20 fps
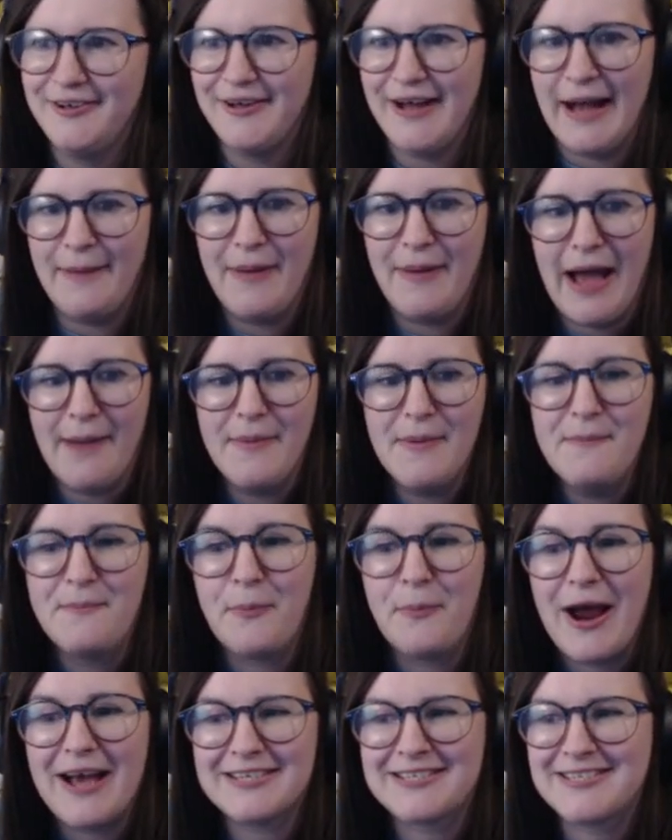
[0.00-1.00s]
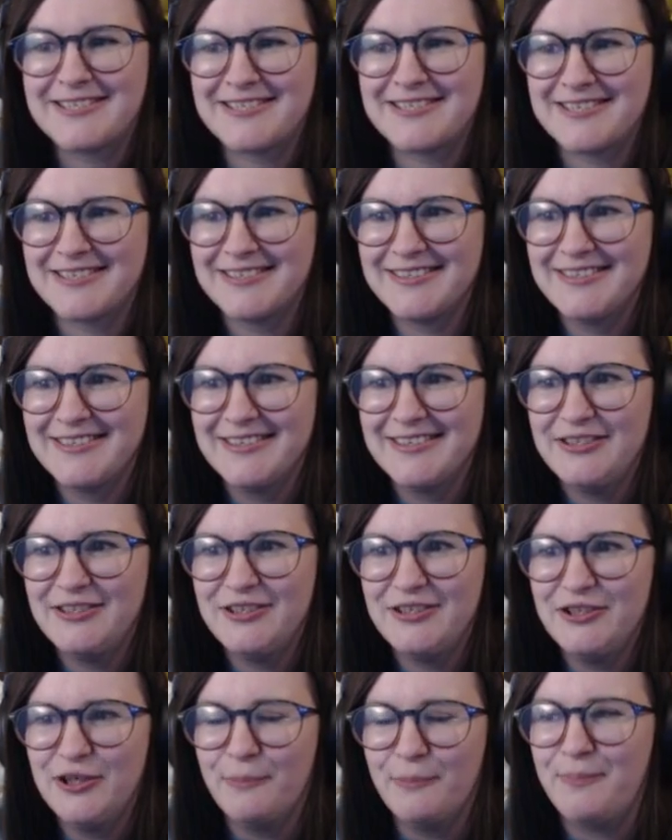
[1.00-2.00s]
I'm, I'm impressed!
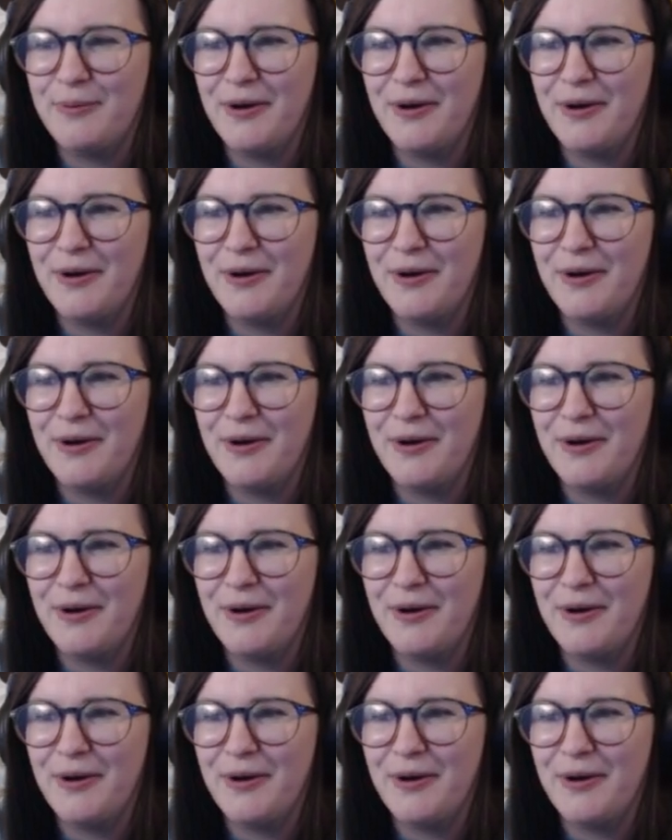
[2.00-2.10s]
You're,